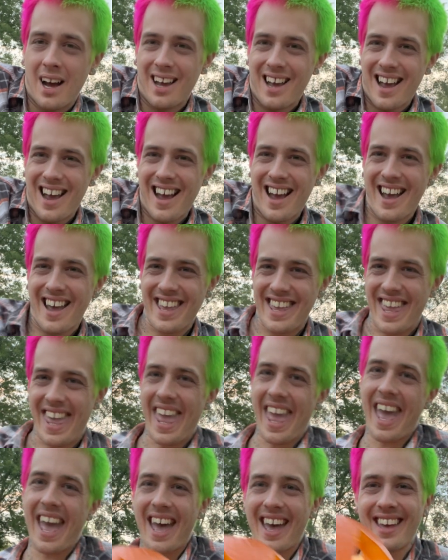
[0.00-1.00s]
Ah,
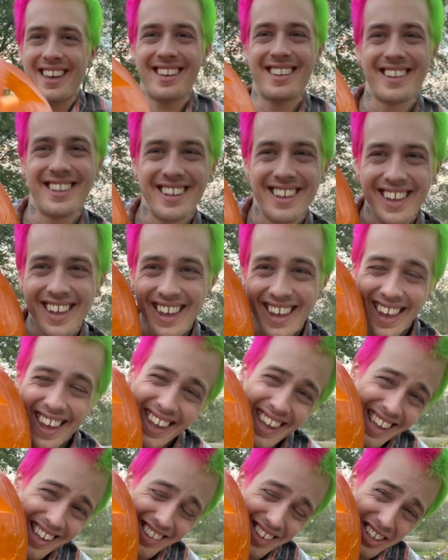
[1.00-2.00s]
yeah.
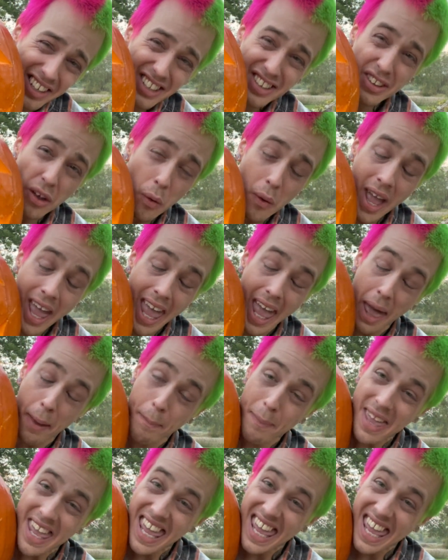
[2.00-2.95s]
He looks so happy.